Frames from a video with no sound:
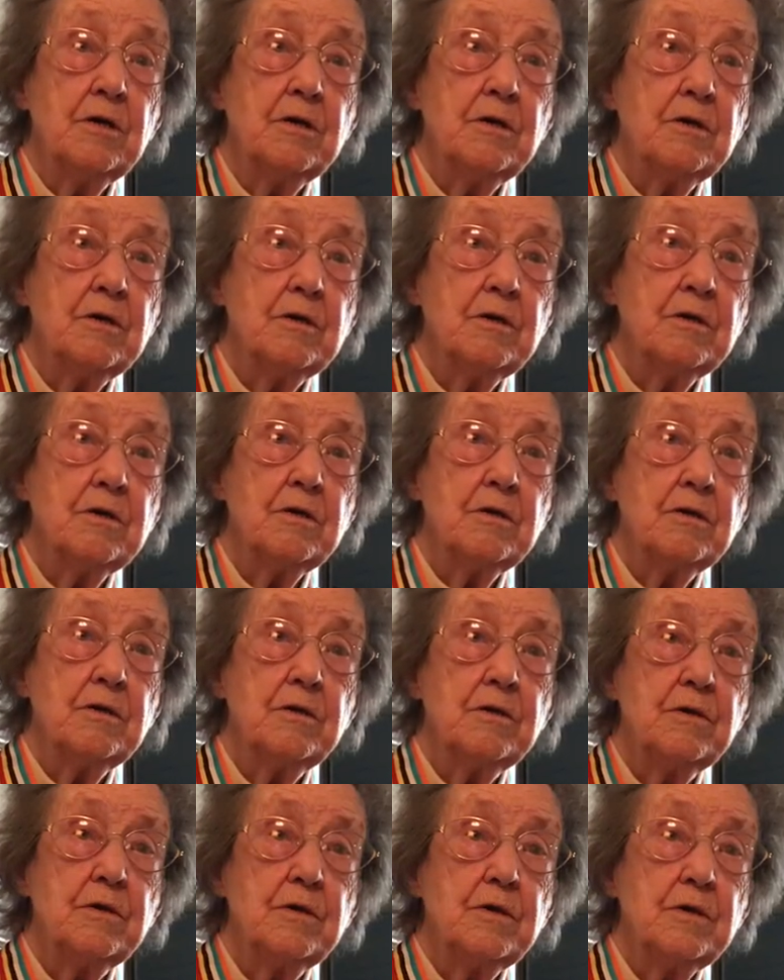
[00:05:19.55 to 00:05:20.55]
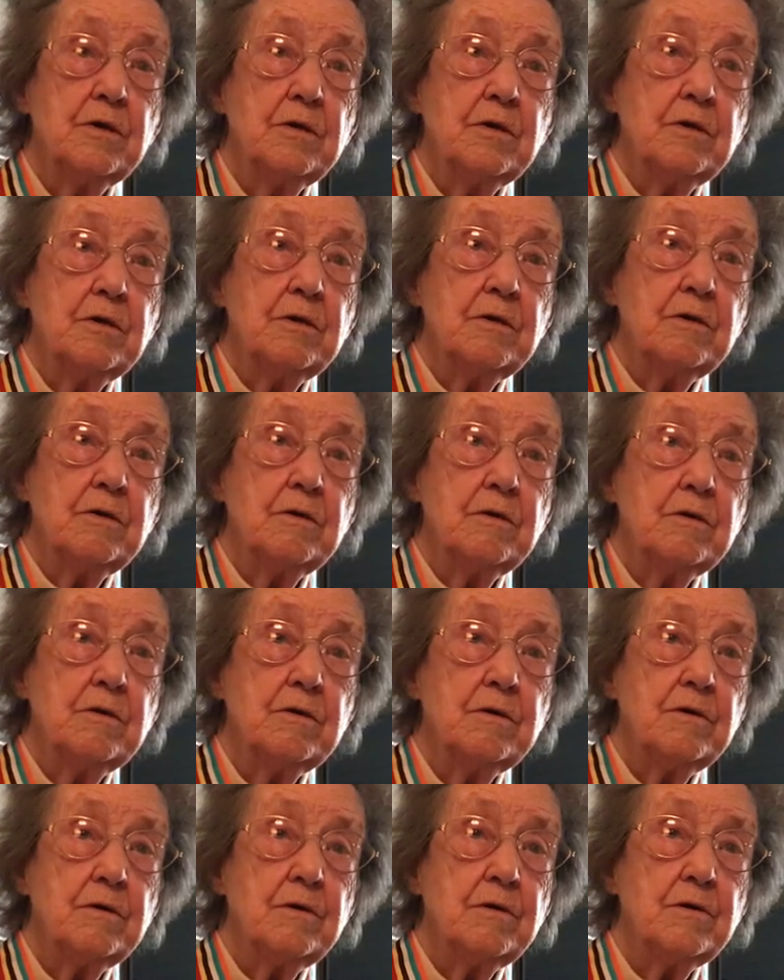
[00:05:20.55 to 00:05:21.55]

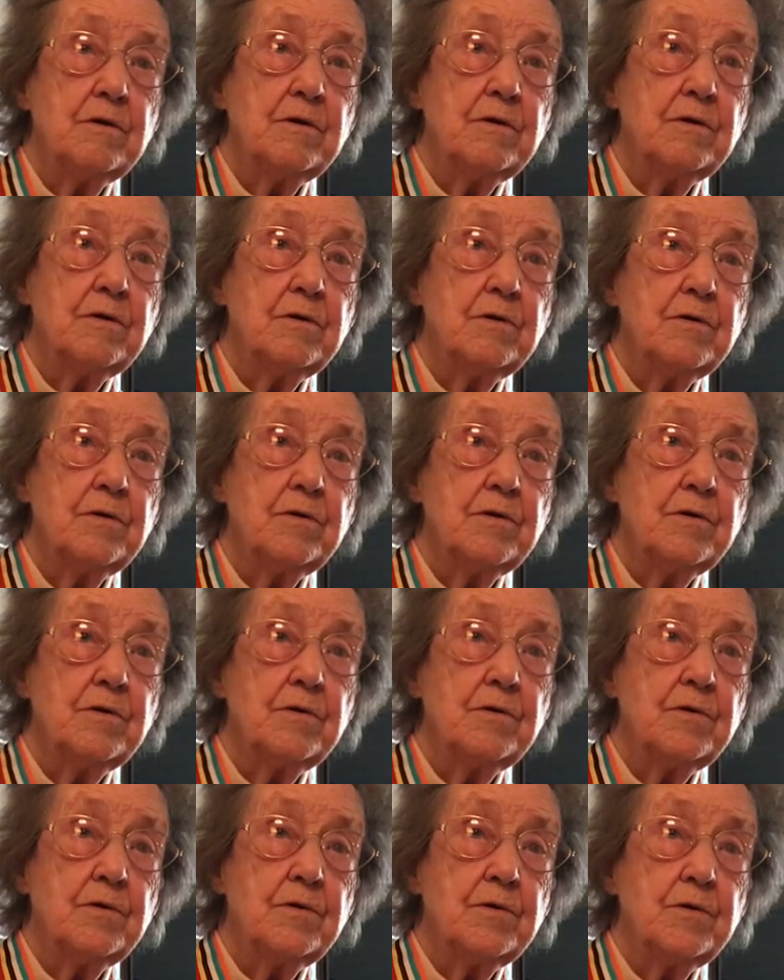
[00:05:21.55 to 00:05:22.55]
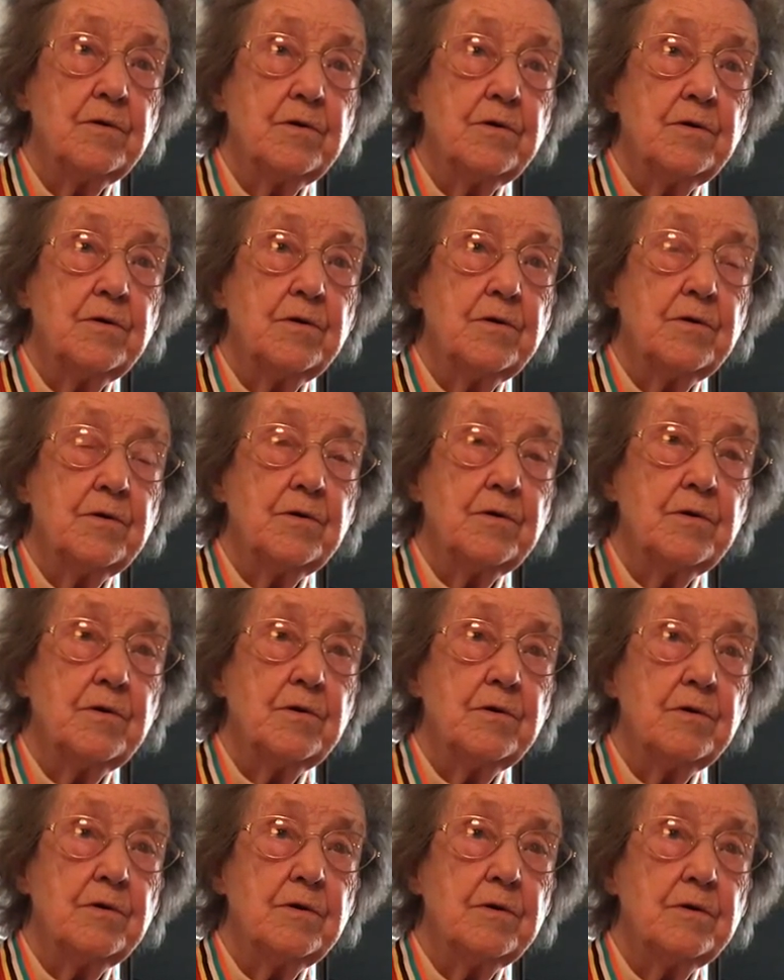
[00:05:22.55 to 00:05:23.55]

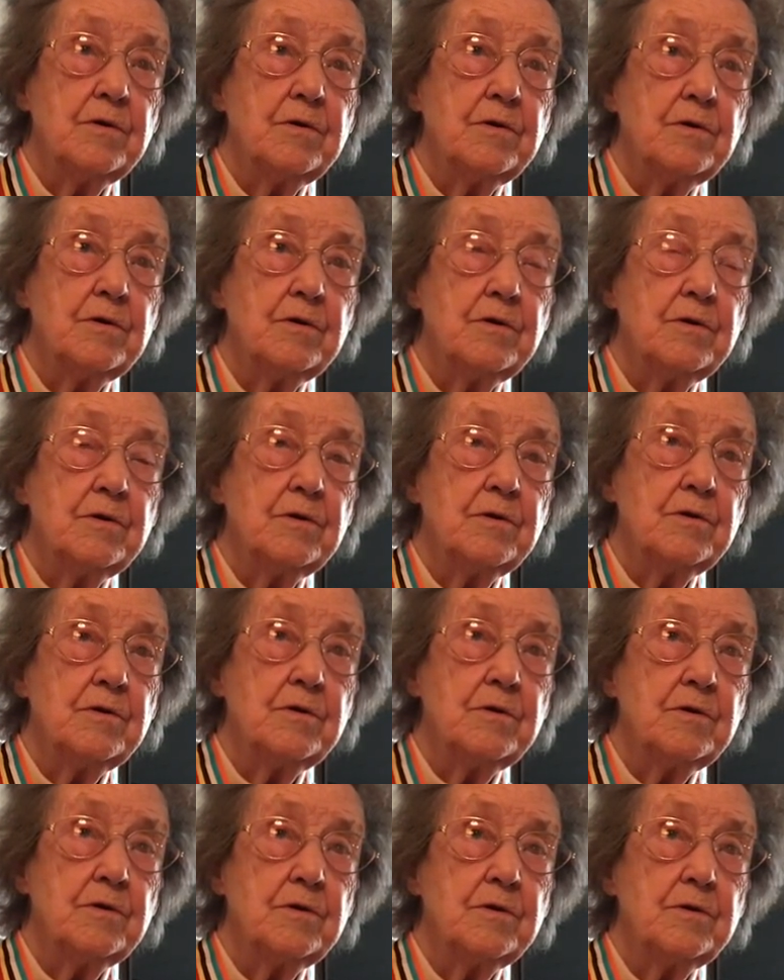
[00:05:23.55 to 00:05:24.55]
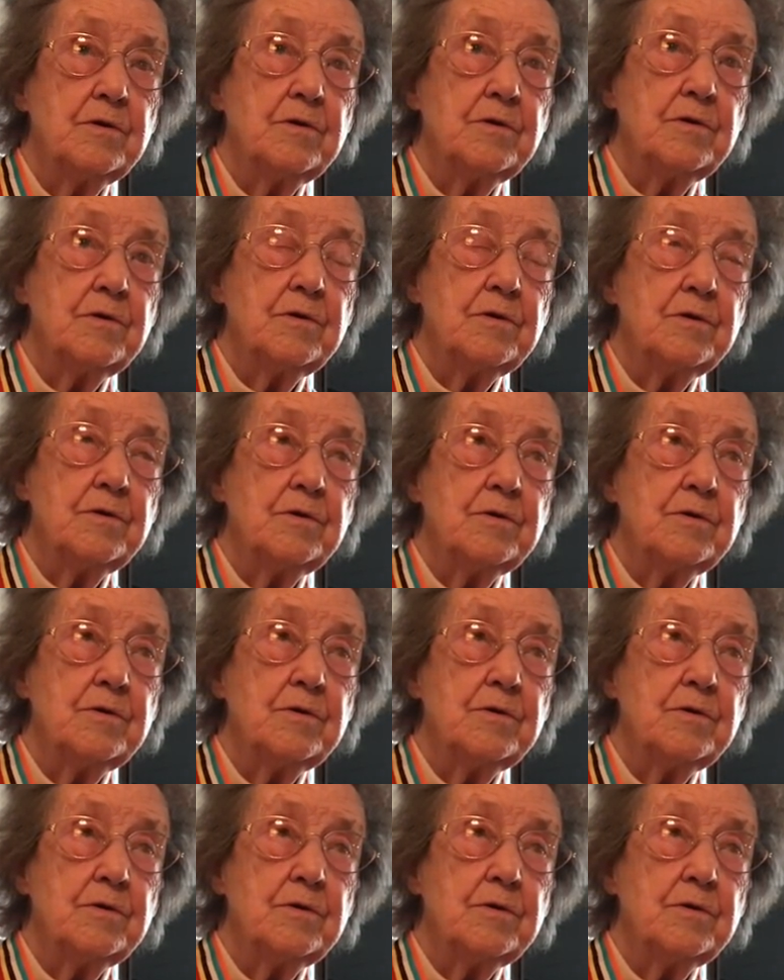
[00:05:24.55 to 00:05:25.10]
[no speech]